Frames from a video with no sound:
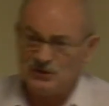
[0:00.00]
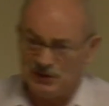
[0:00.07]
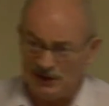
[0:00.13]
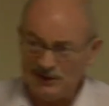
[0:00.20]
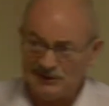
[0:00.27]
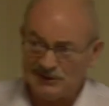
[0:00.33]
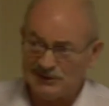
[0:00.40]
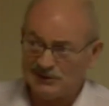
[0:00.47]

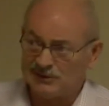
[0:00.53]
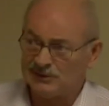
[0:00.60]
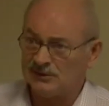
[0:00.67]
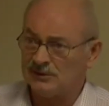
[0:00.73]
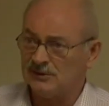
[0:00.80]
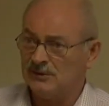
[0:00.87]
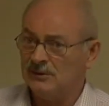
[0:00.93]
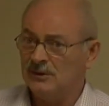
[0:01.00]
Jesus
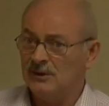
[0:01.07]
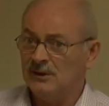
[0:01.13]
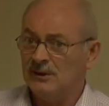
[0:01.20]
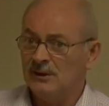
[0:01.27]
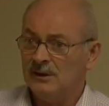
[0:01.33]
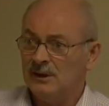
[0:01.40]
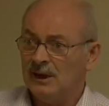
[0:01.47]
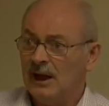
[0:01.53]

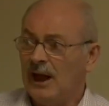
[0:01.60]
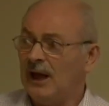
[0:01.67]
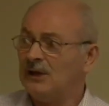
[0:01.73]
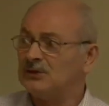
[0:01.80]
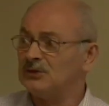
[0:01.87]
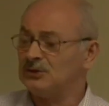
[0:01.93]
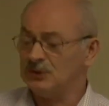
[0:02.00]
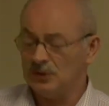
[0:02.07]

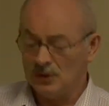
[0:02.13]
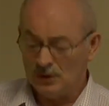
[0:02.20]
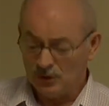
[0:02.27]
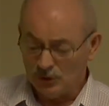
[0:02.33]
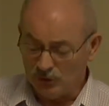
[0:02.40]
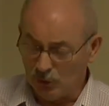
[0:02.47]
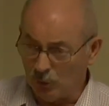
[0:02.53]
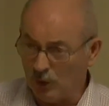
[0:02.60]
as
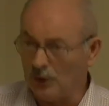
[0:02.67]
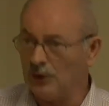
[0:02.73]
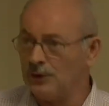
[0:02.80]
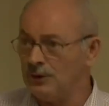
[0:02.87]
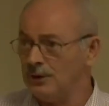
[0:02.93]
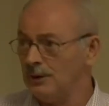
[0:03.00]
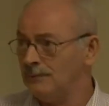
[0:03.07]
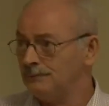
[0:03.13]
the
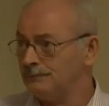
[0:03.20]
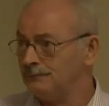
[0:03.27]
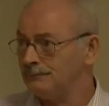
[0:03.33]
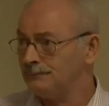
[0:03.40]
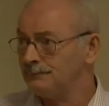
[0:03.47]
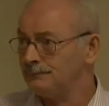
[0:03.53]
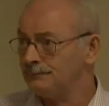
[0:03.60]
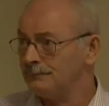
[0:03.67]
Word
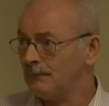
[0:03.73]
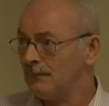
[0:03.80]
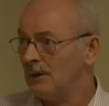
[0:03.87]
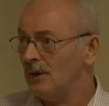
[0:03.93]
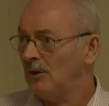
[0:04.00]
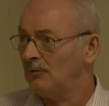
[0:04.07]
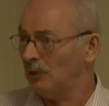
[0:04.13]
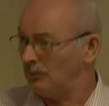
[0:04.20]

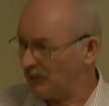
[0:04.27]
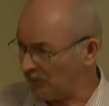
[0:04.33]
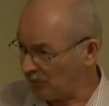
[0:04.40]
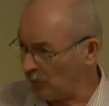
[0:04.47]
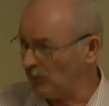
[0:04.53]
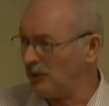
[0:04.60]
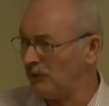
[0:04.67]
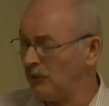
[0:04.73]
from
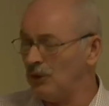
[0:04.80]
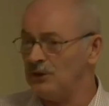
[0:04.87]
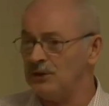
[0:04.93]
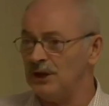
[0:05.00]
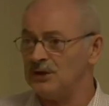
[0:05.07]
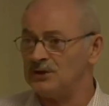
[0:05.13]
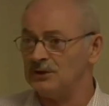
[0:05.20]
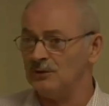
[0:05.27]
before the
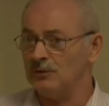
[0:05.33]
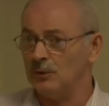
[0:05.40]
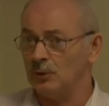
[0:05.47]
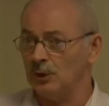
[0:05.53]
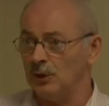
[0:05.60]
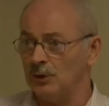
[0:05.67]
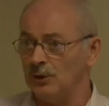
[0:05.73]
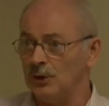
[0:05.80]
foundation of the
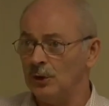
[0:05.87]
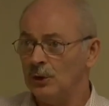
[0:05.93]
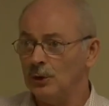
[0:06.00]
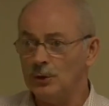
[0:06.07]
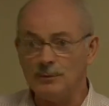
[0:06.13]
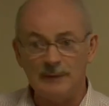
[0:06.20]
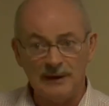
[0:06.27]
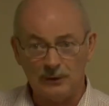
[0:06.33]
world,
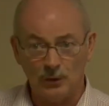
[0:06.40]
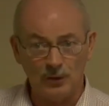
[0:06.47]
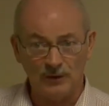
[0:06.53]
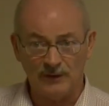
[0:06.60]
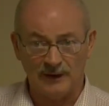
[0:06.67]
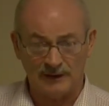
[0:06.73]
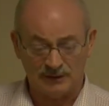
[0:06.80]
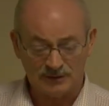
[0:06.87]
who made all
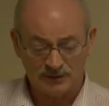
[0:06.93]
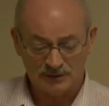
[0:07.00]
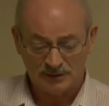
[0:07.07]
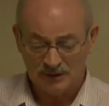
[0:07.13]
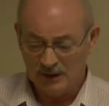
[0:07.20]
things.